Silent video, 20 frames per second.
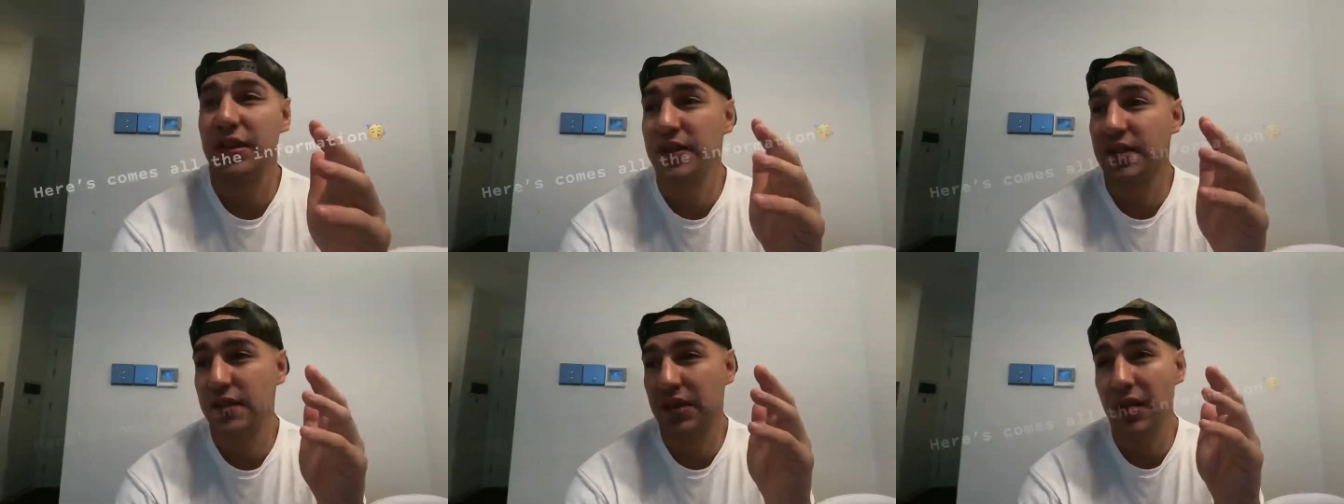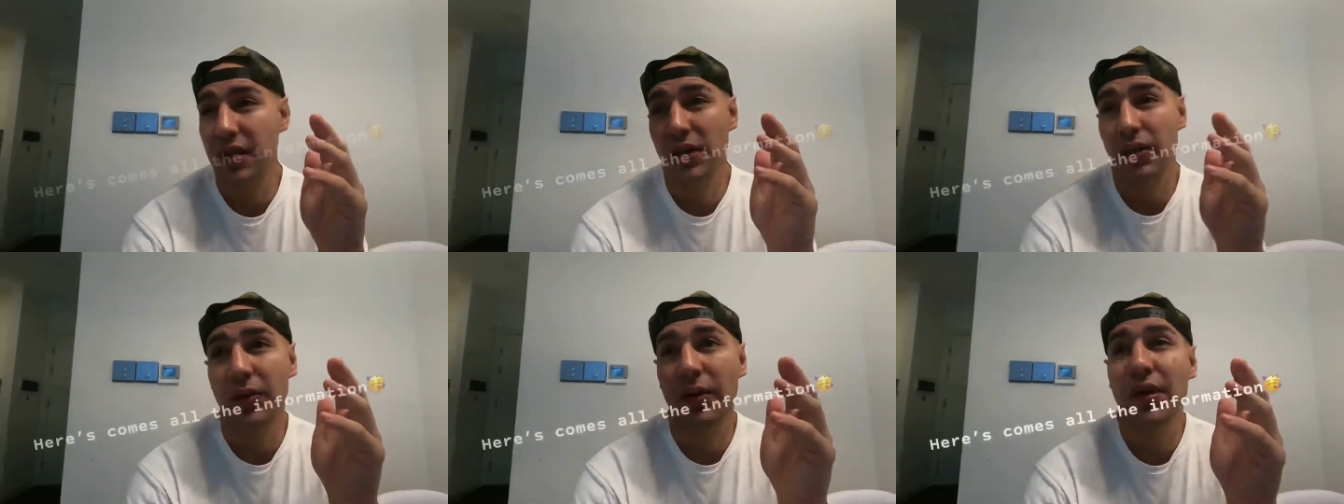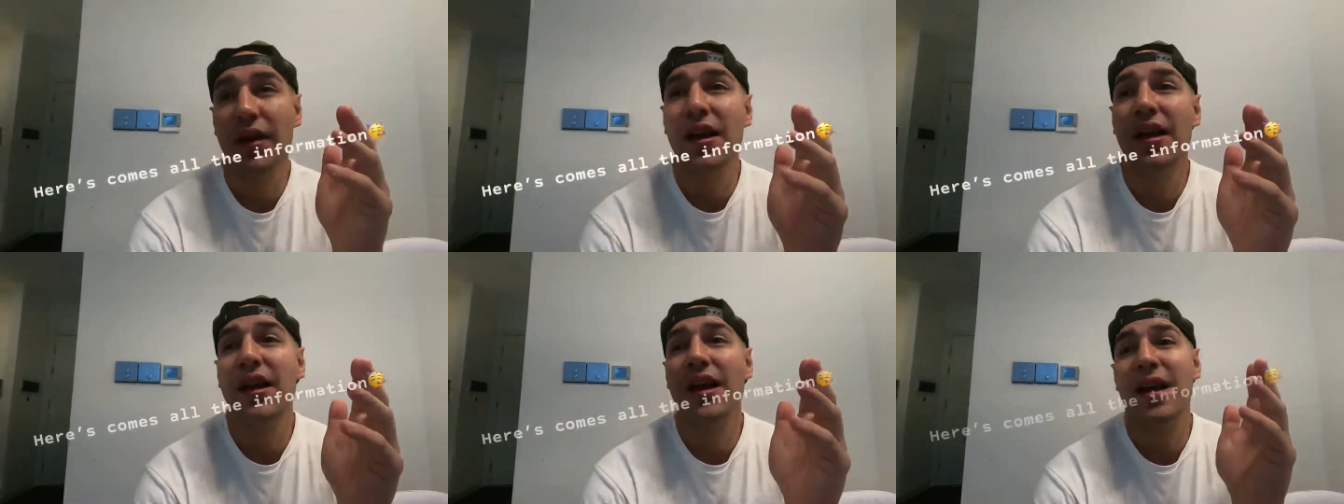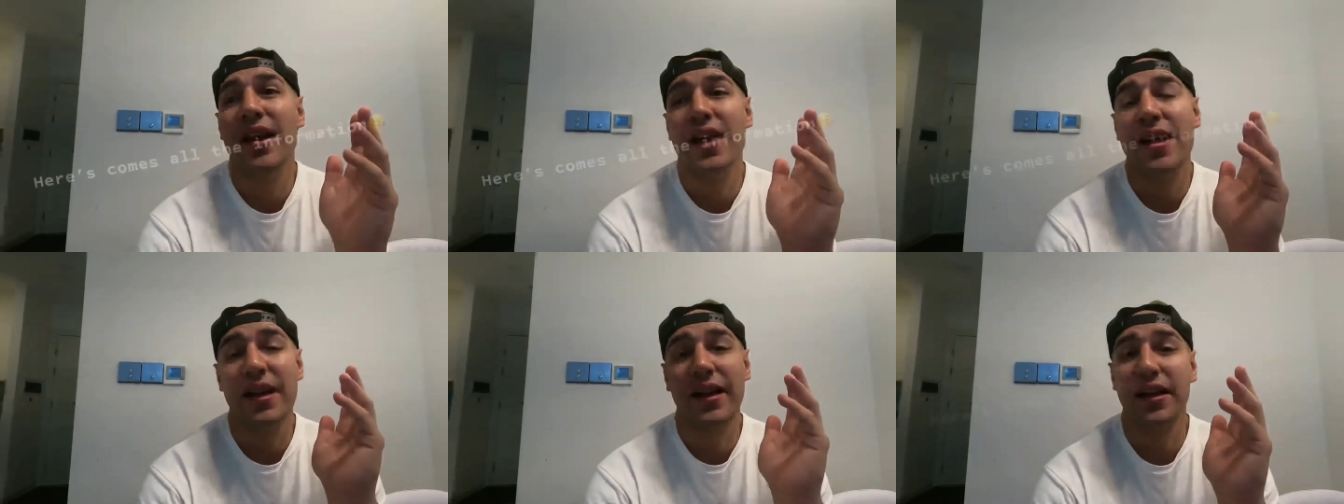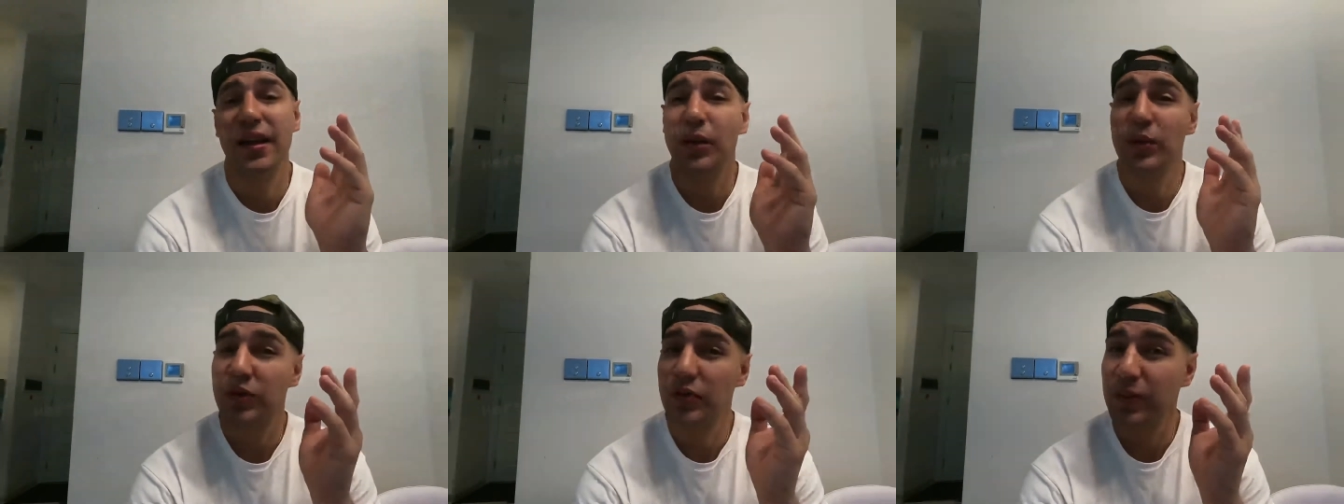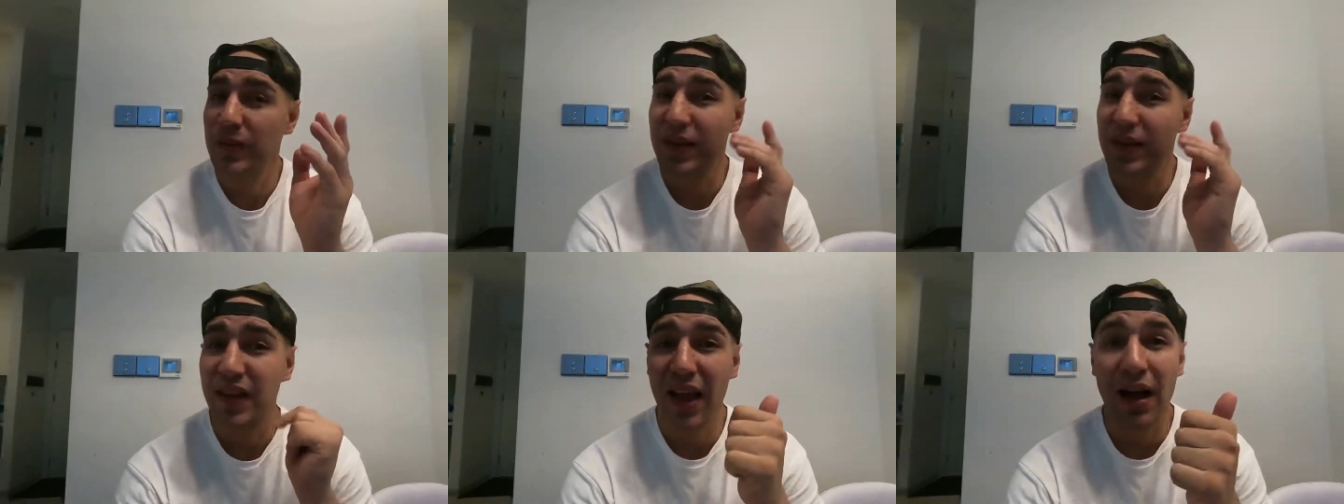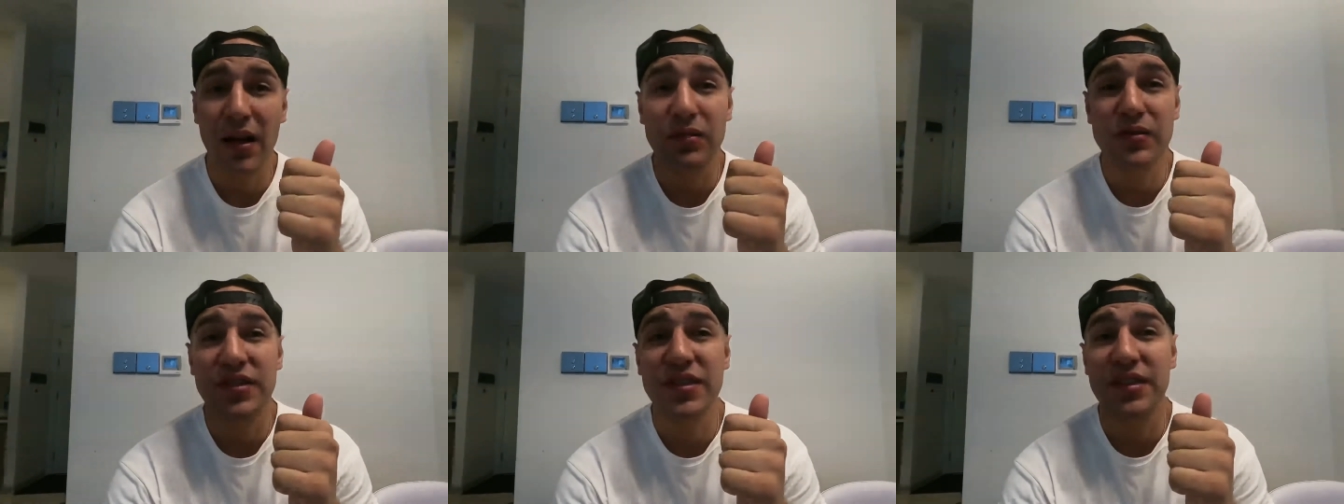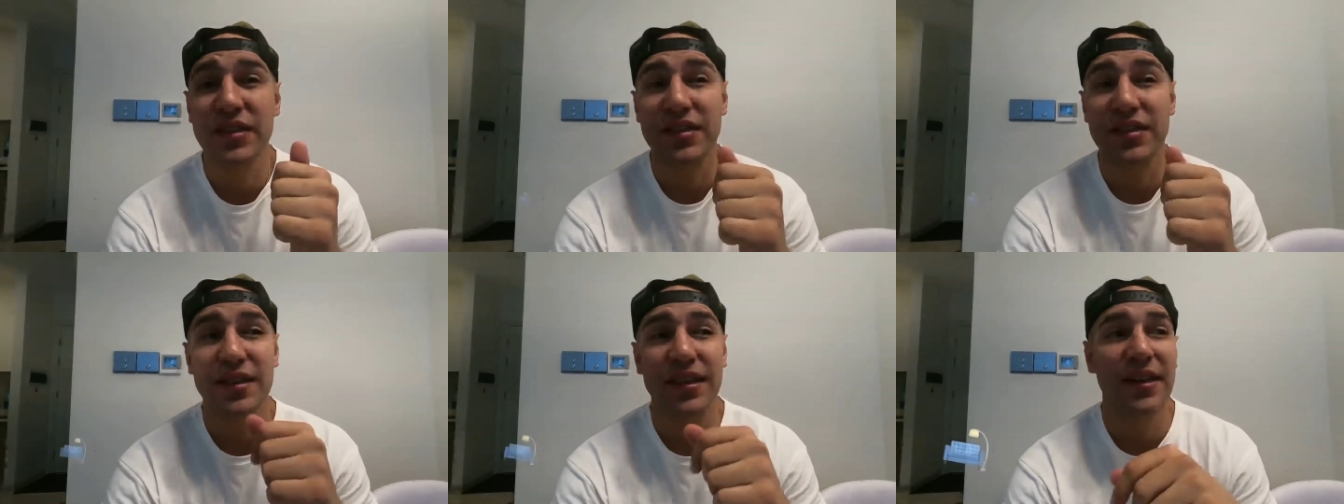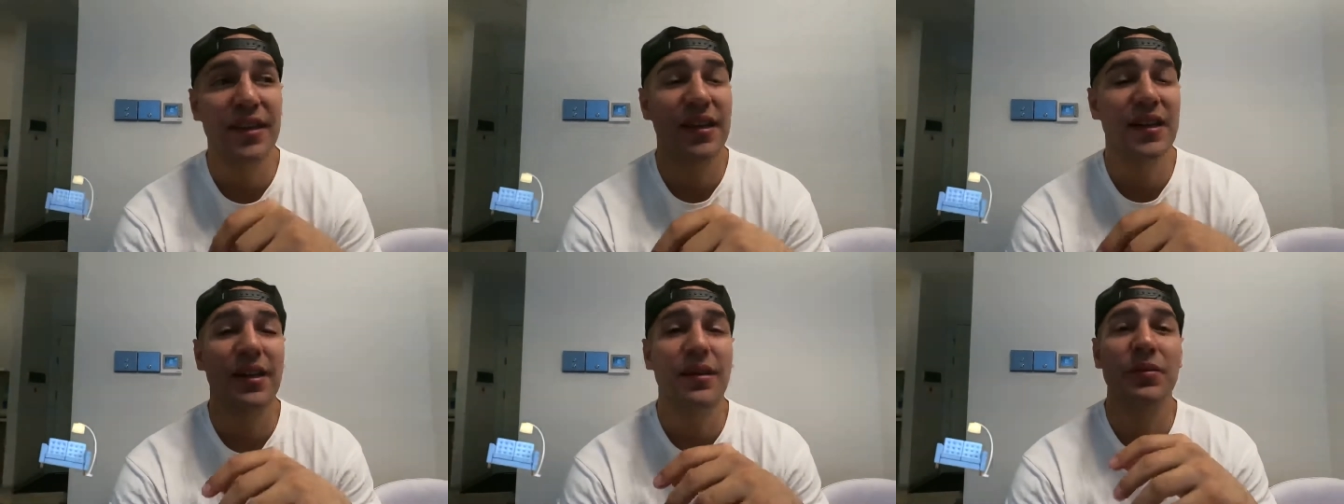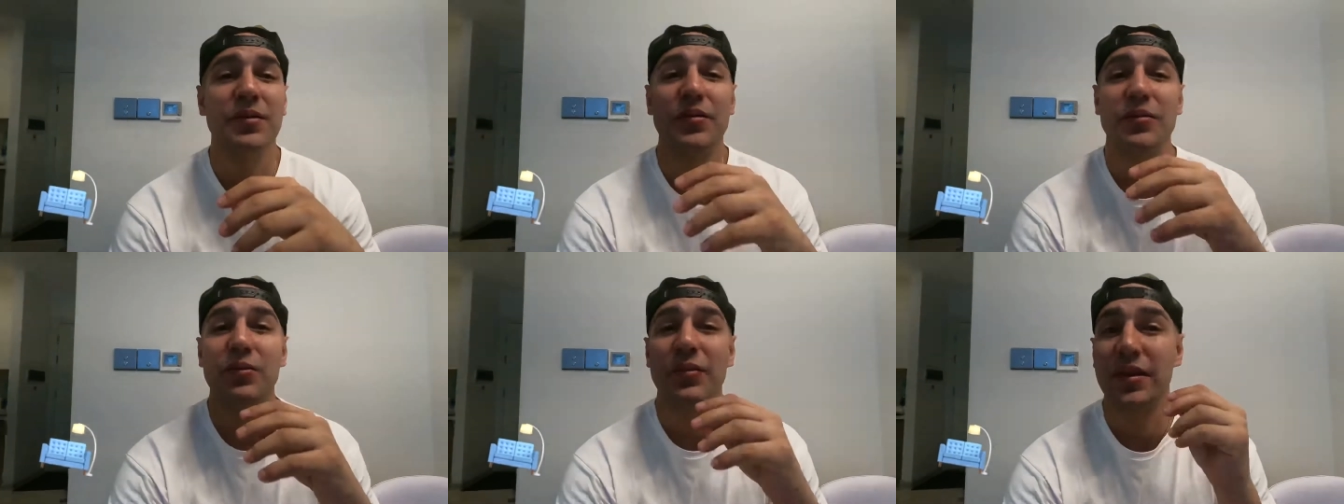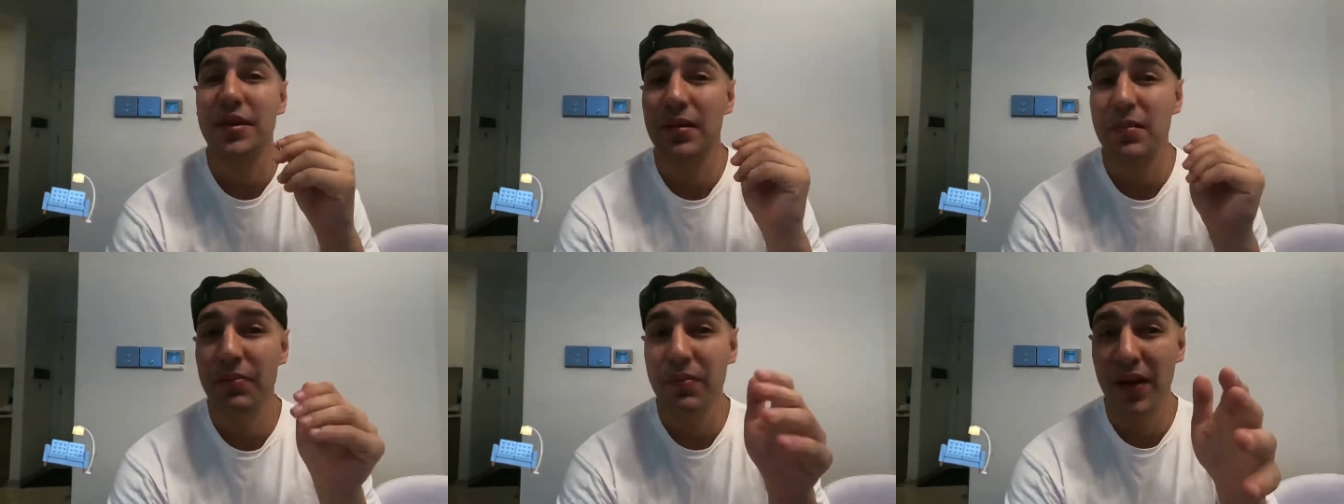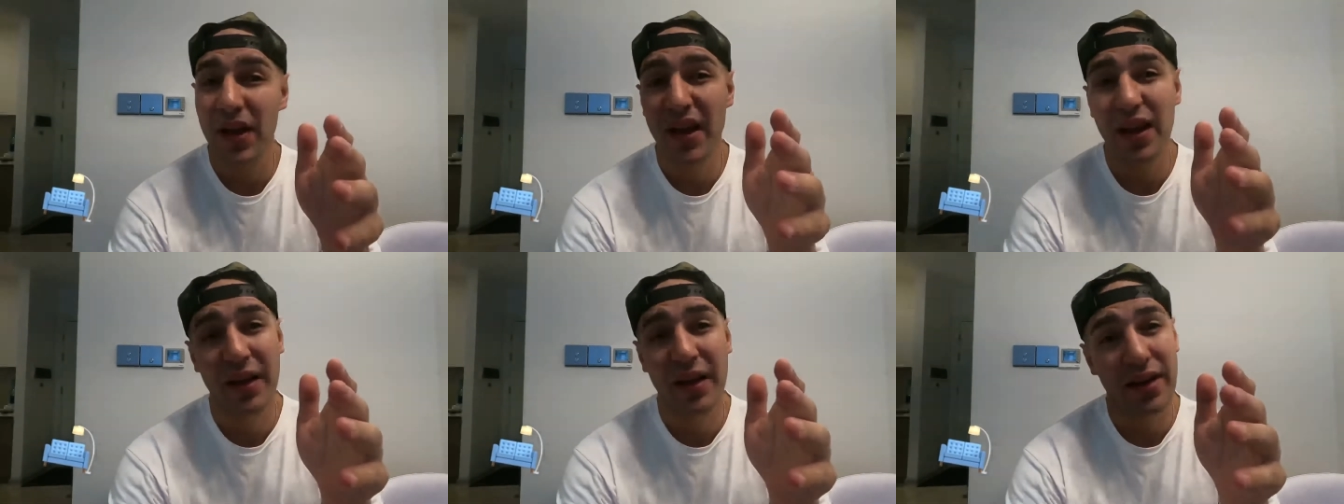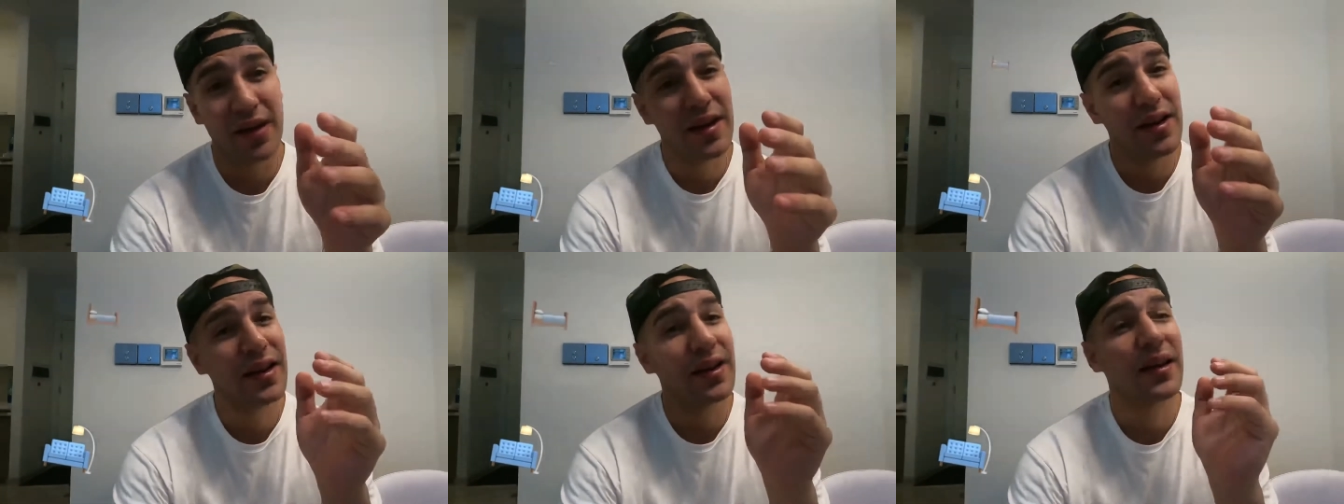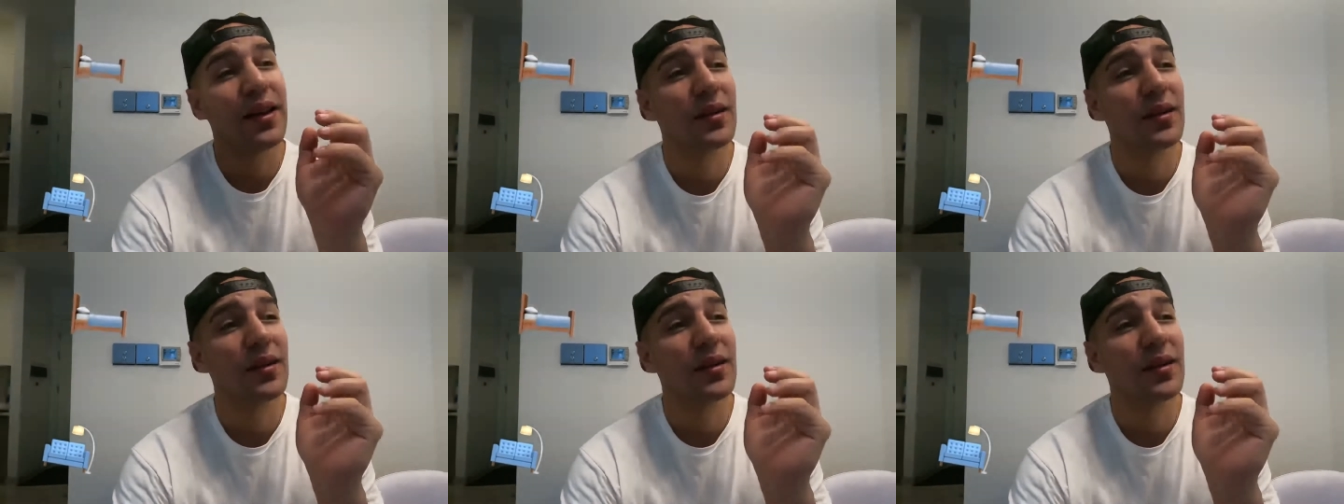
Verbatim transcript: So, it comes with couches. It comes with a bed. It